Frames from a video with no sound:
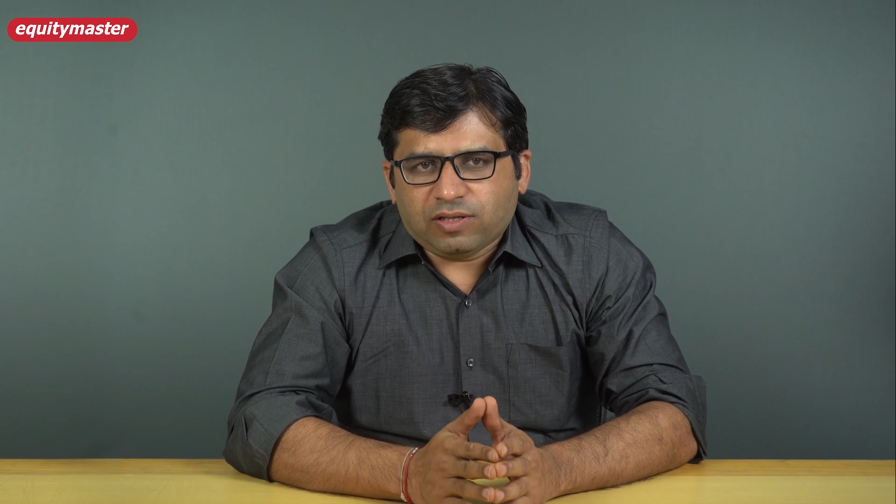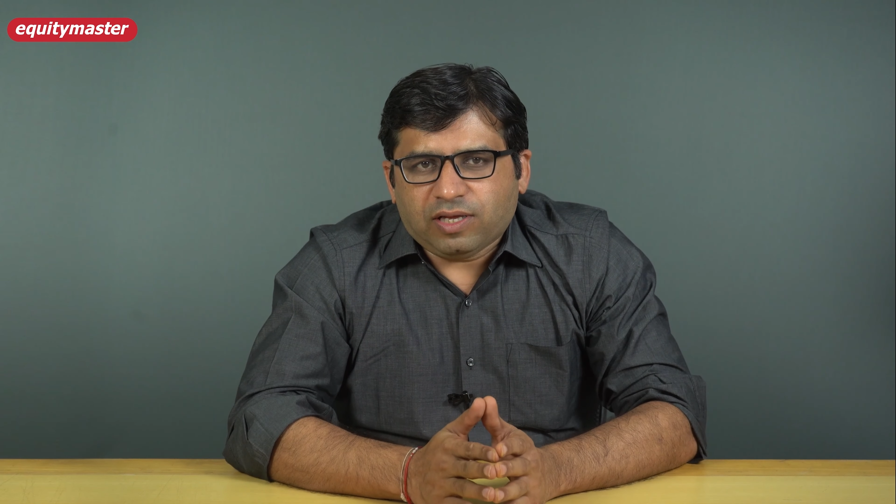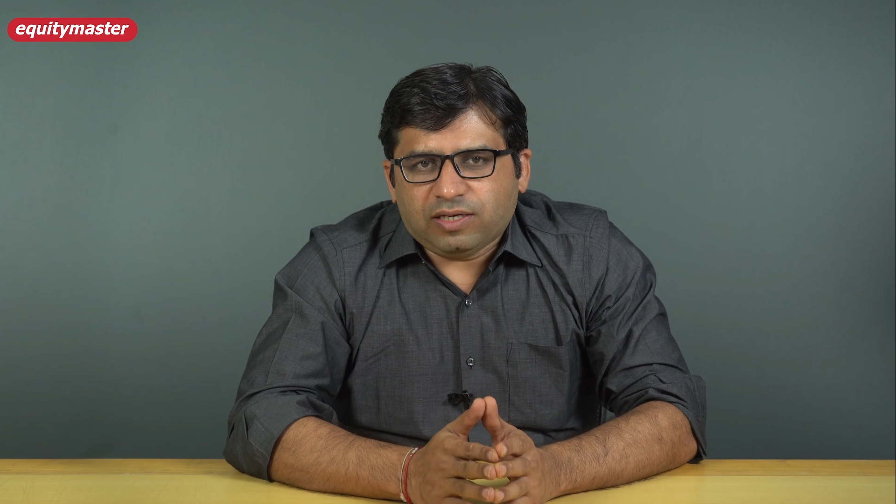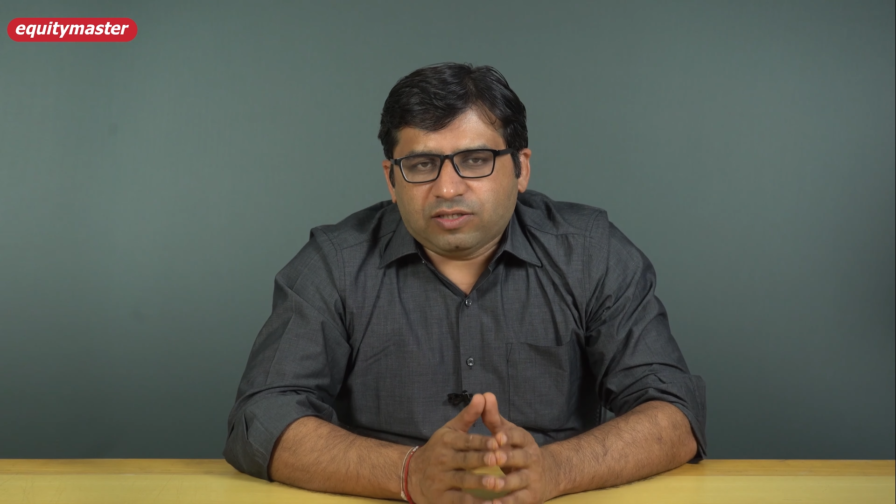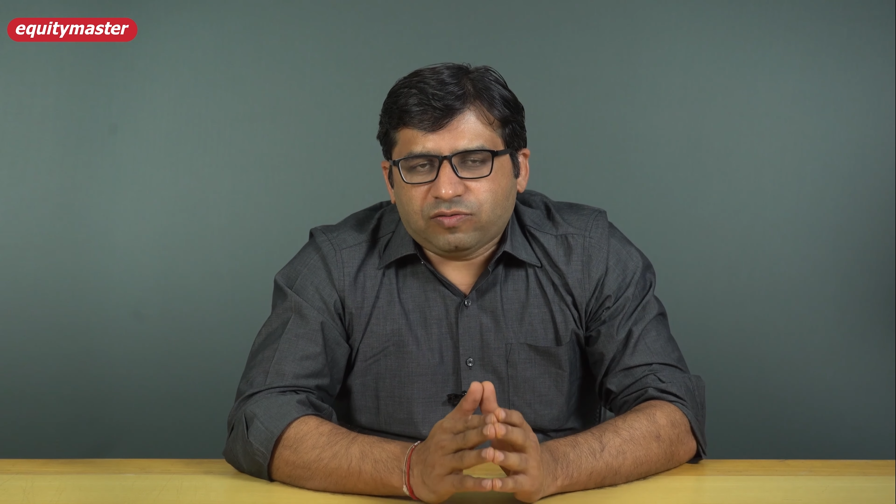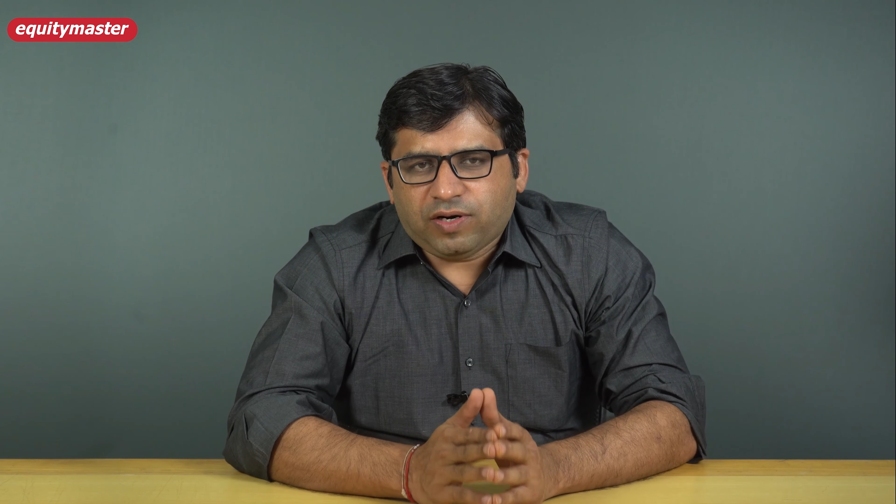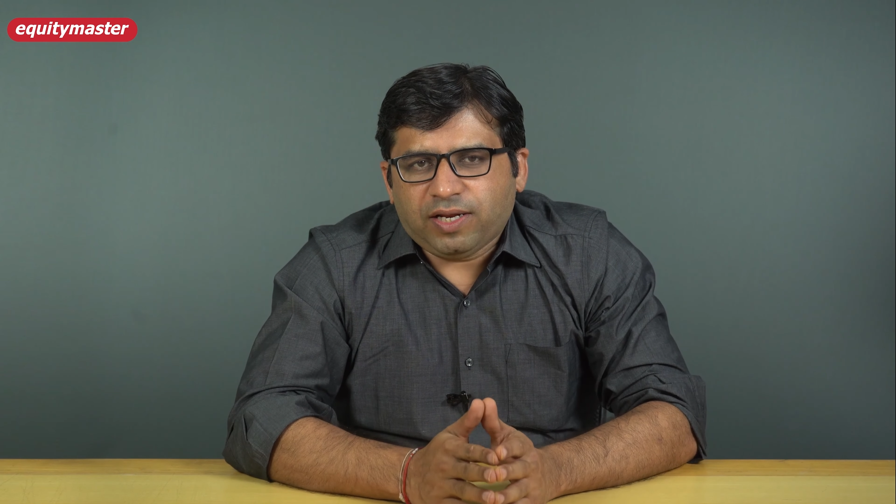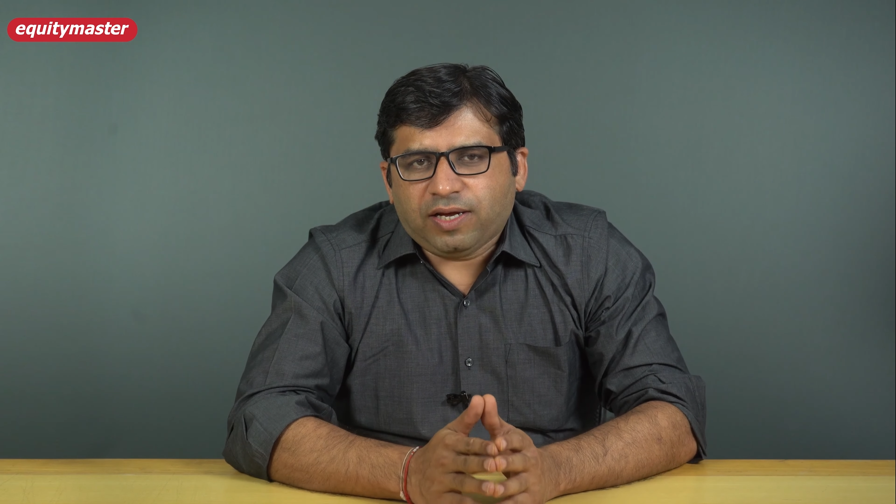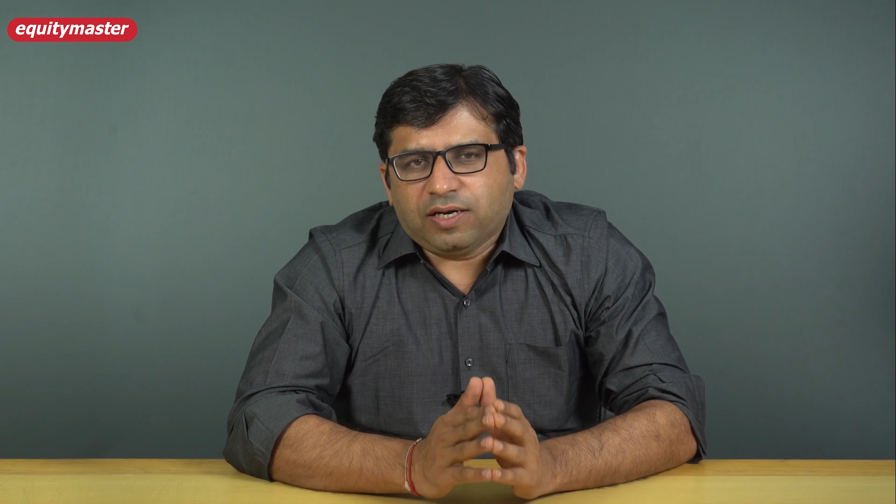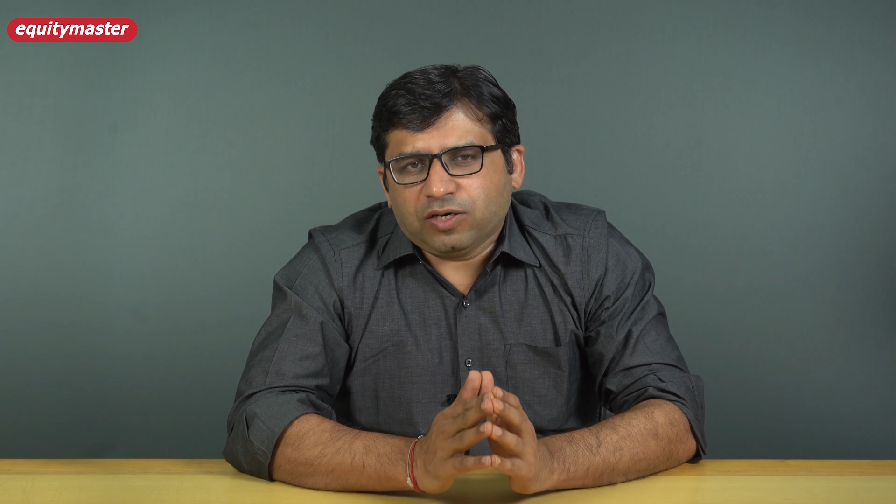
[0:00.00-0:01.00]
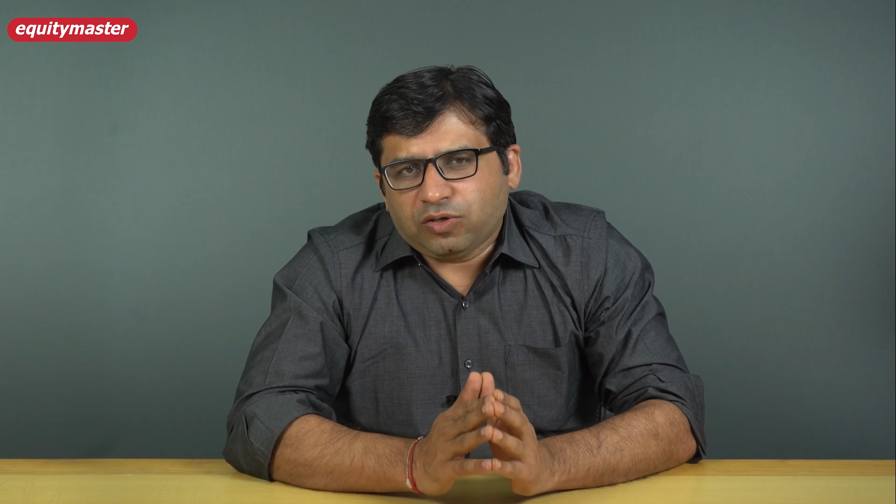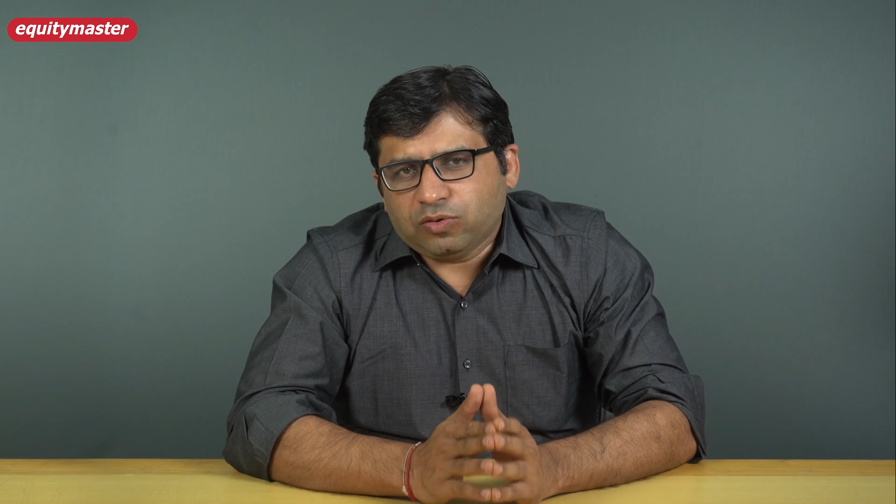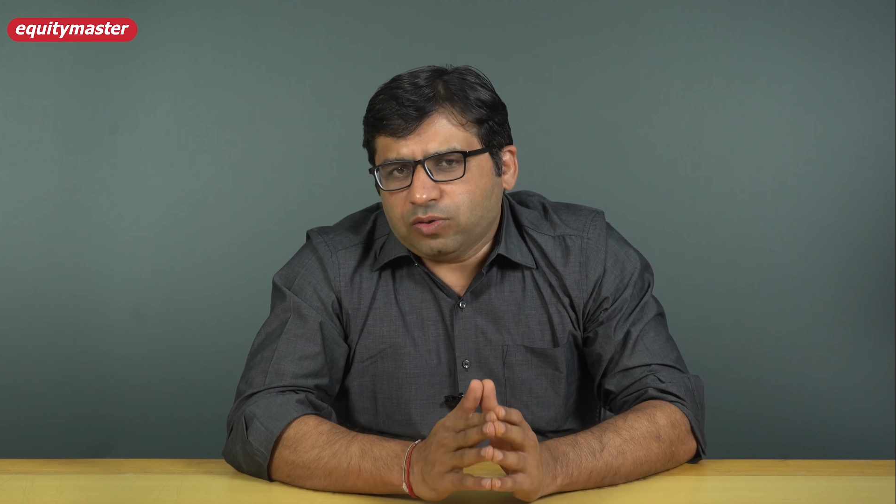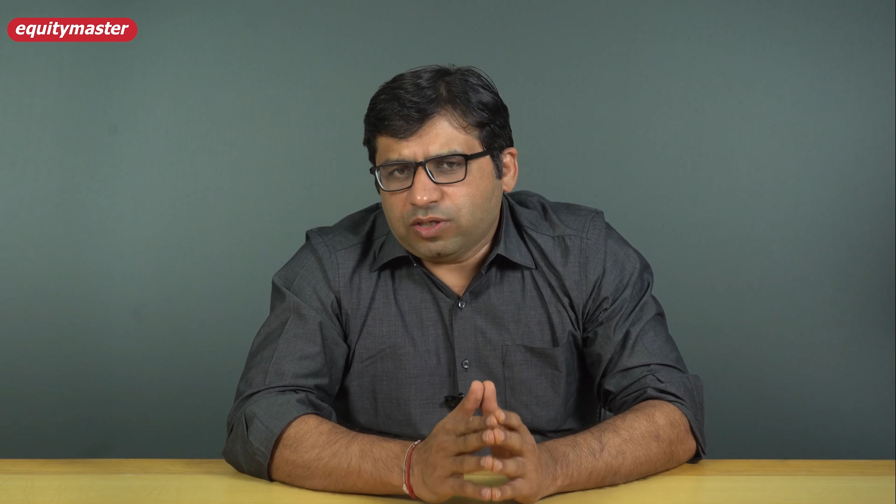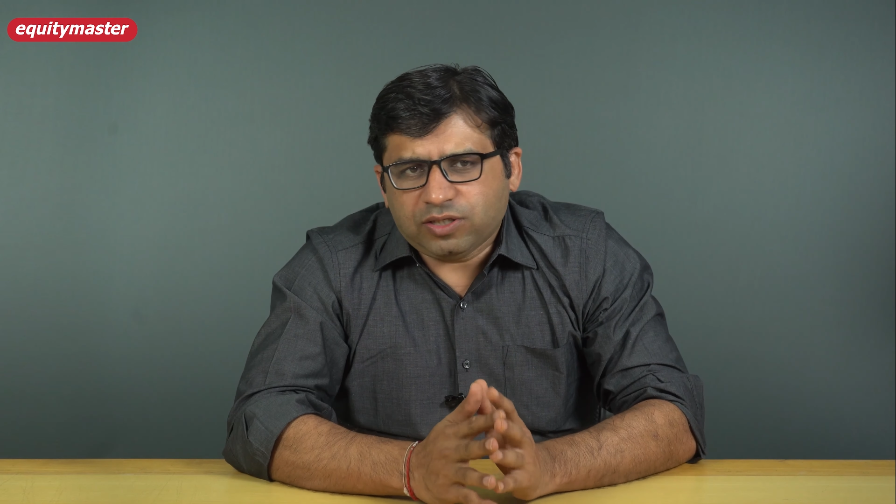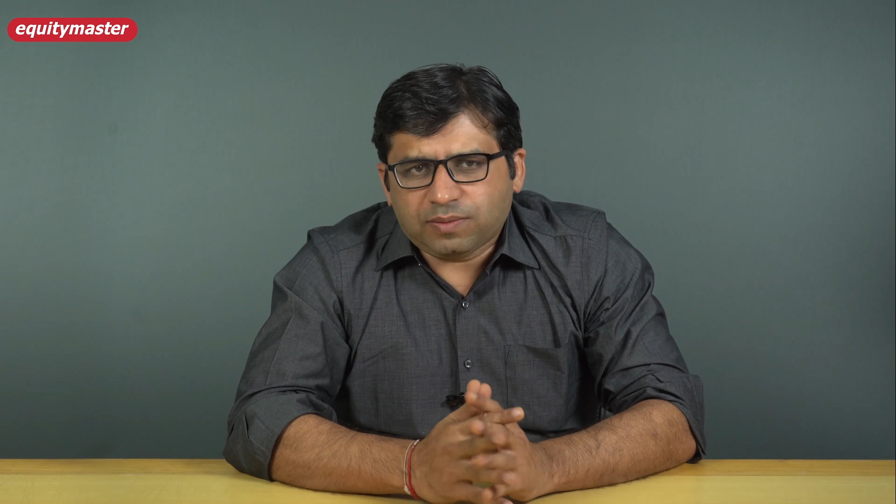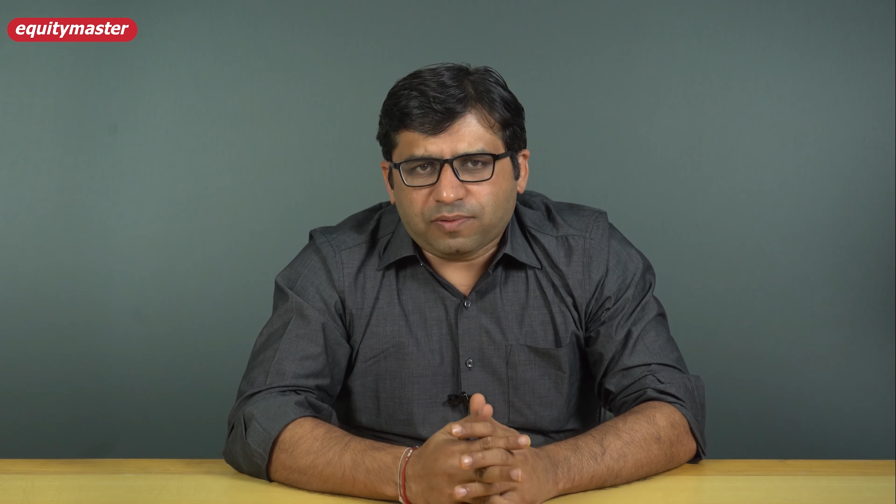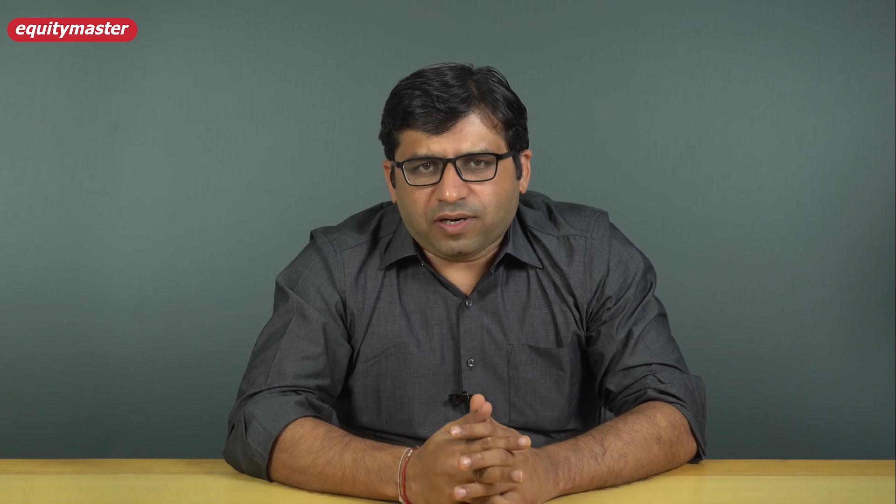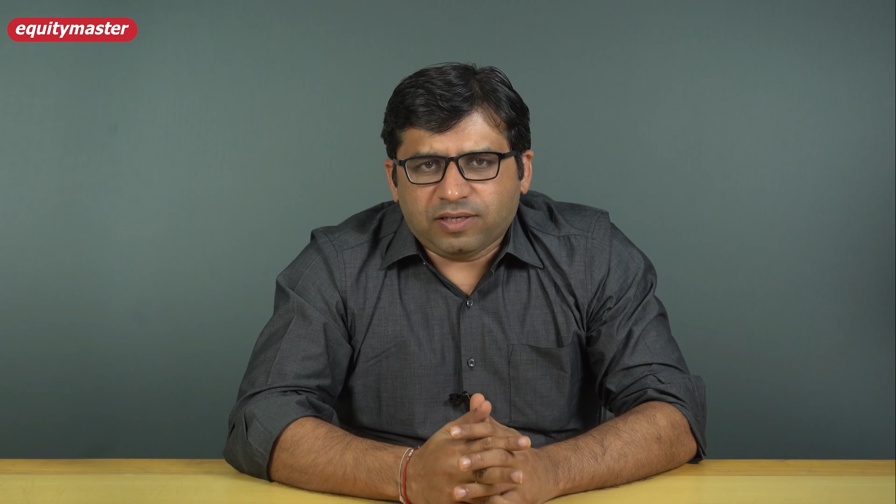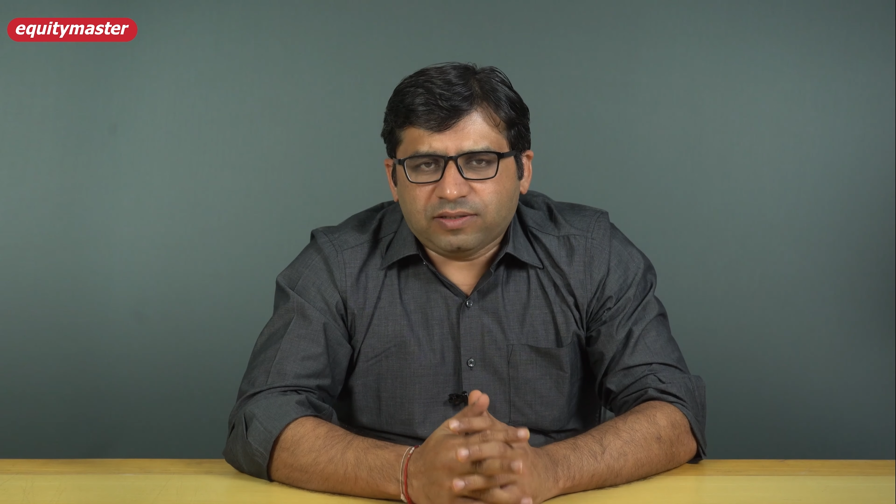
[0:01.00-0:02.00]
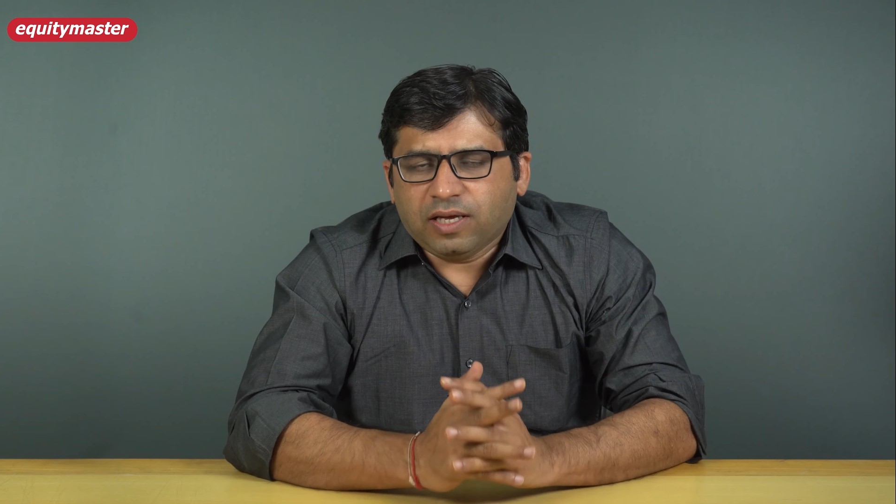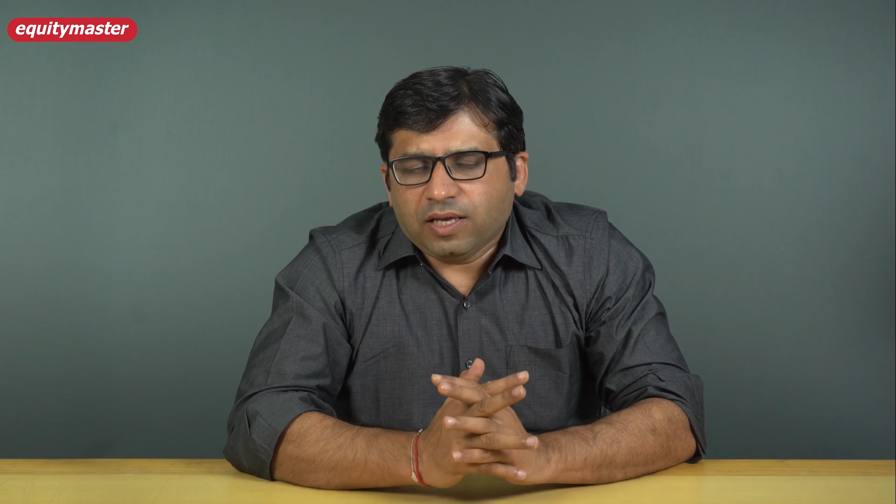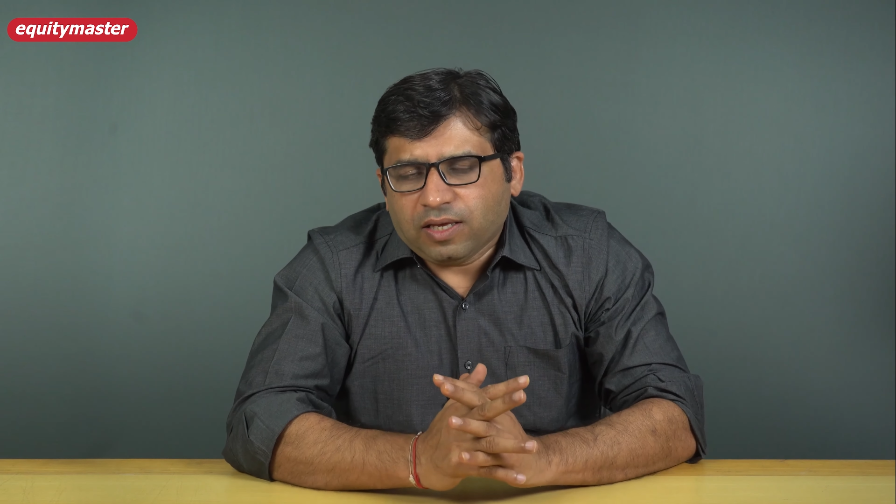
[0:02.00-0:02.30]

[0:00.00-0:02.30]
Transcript: that is trading at a two digit price